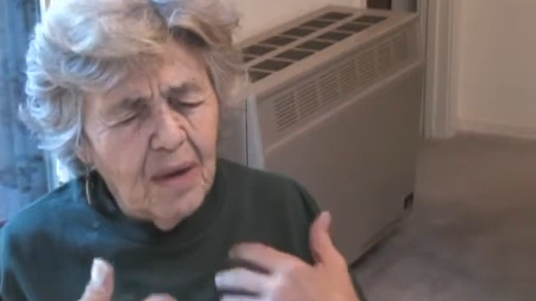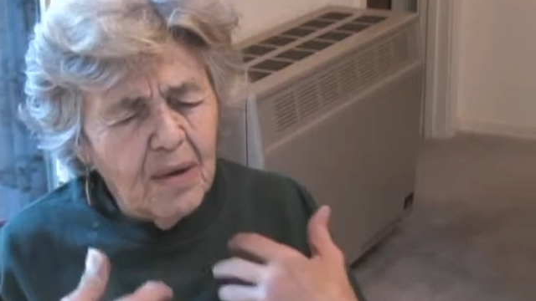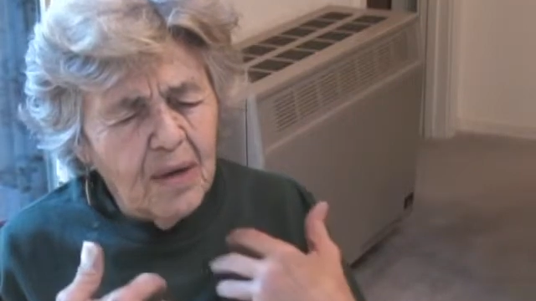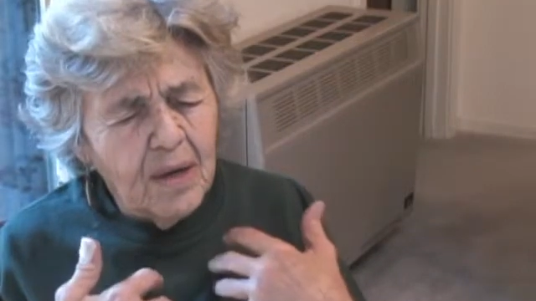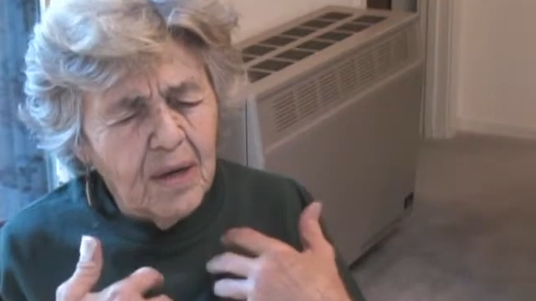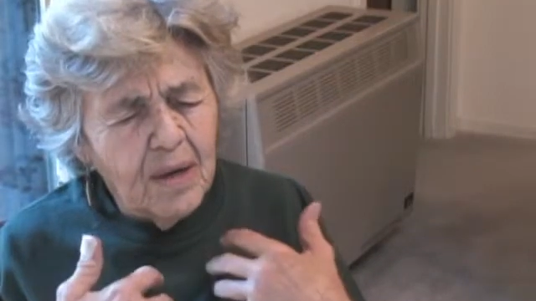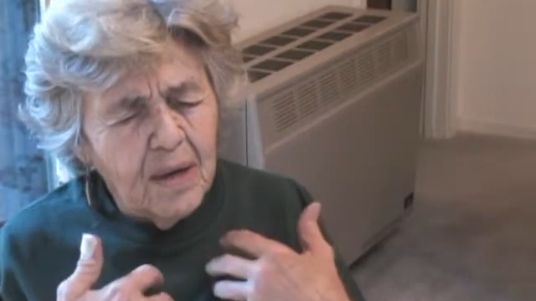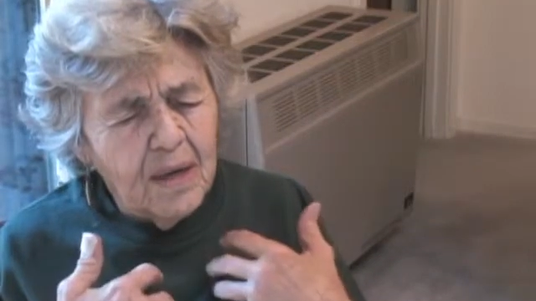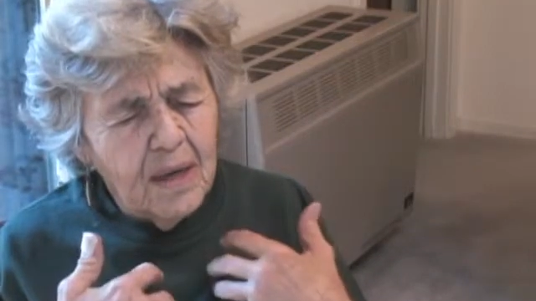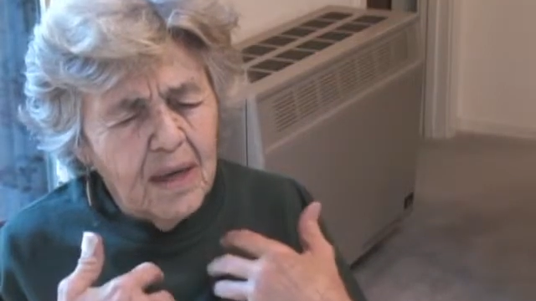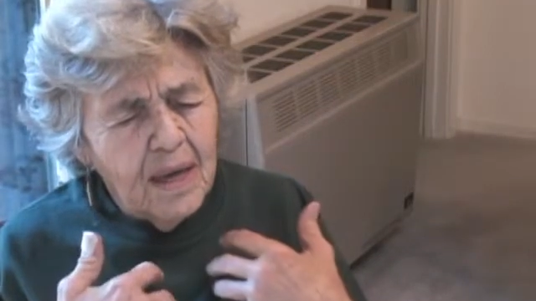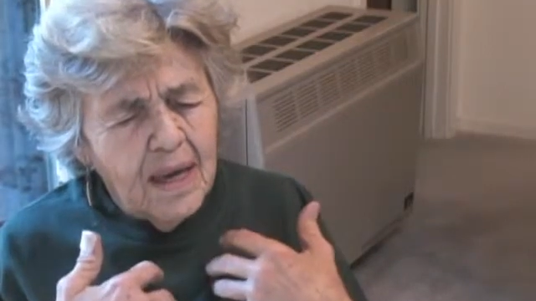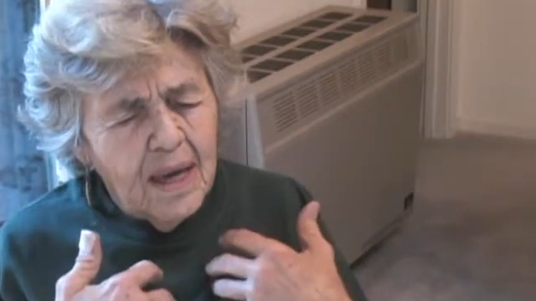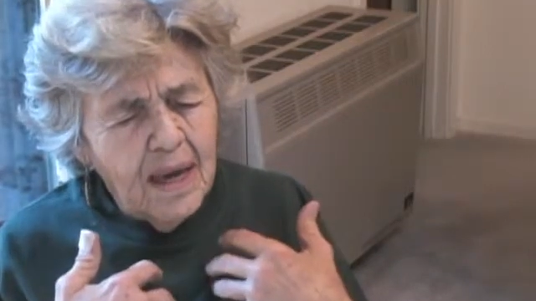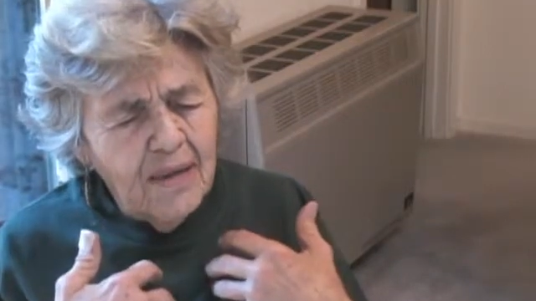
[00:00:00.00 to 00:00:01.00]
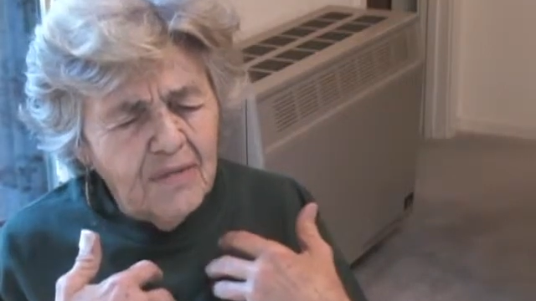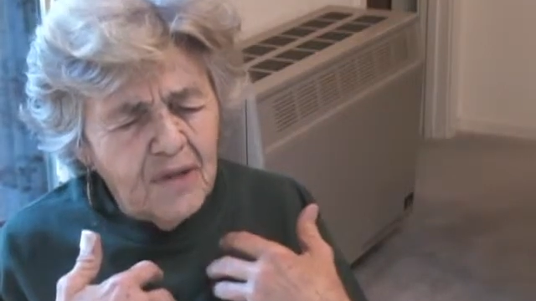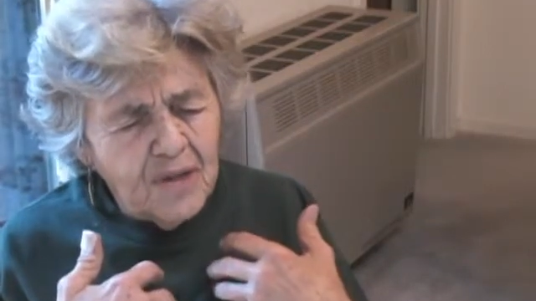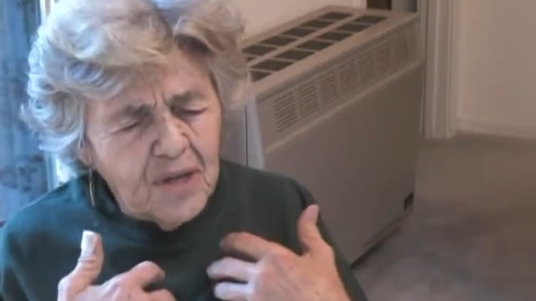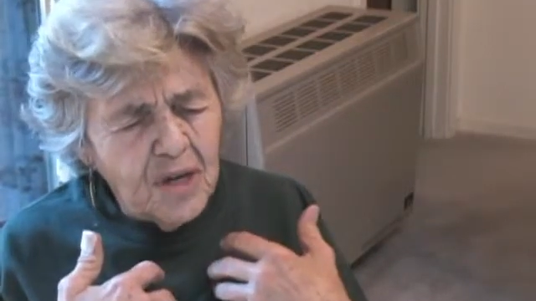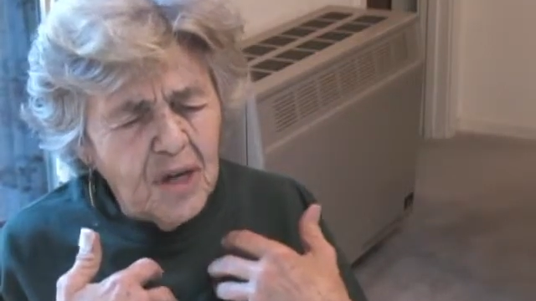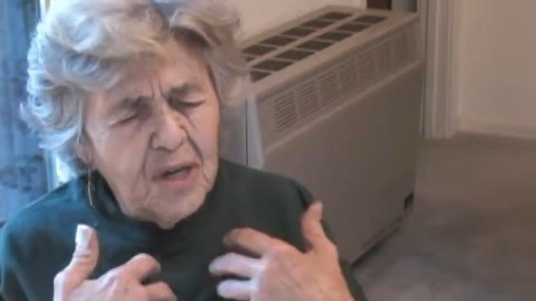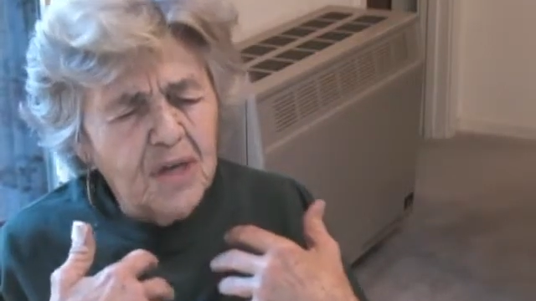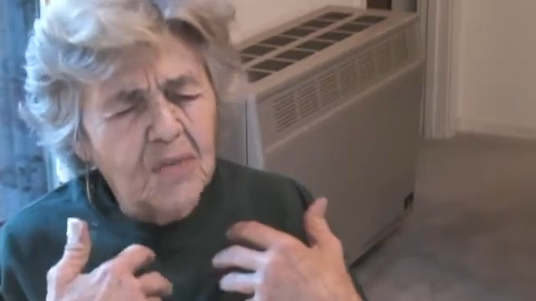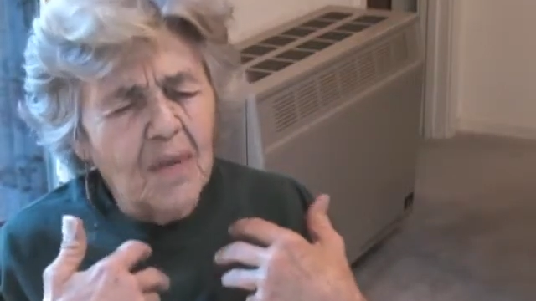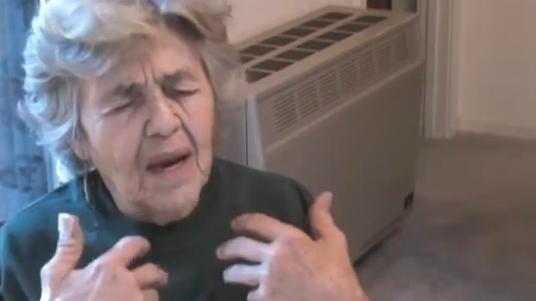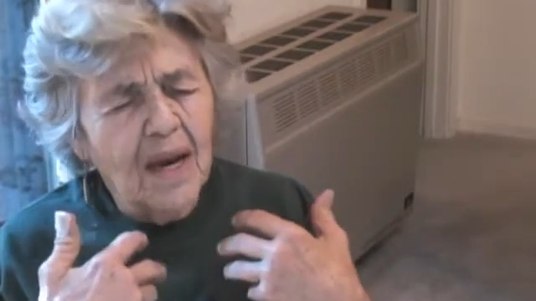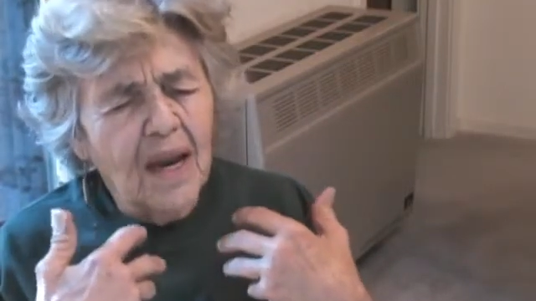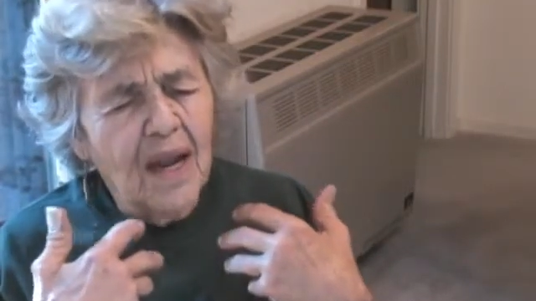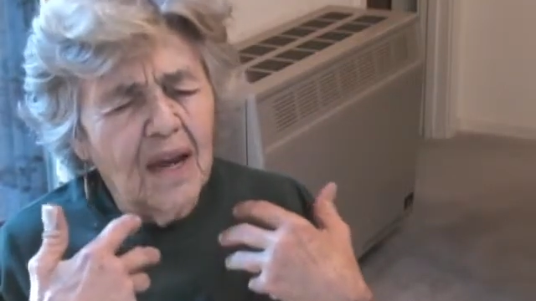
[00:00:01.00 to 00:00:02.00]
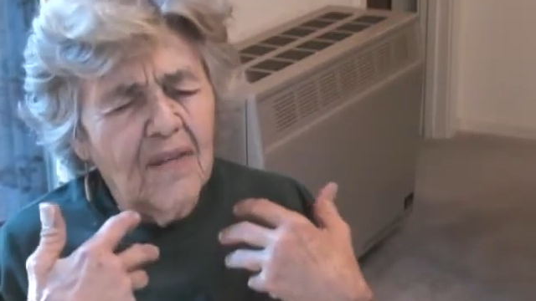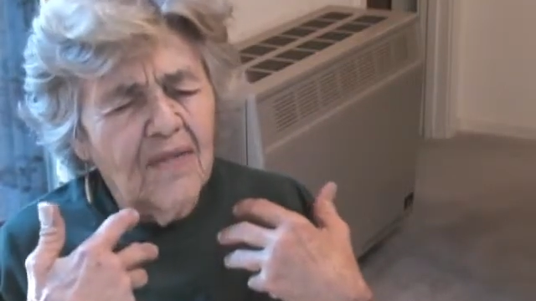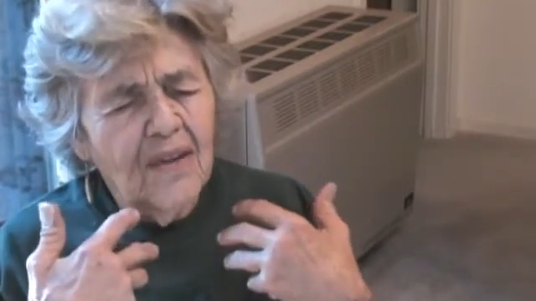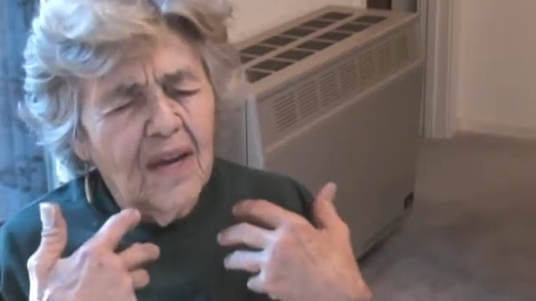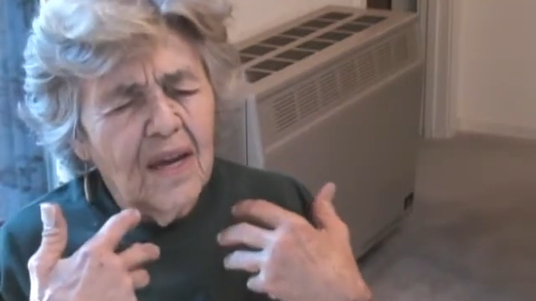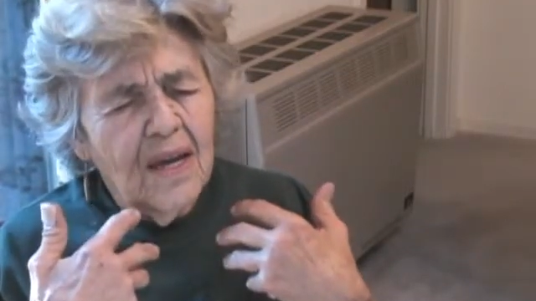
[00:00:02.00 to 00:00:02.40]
going to have to change my life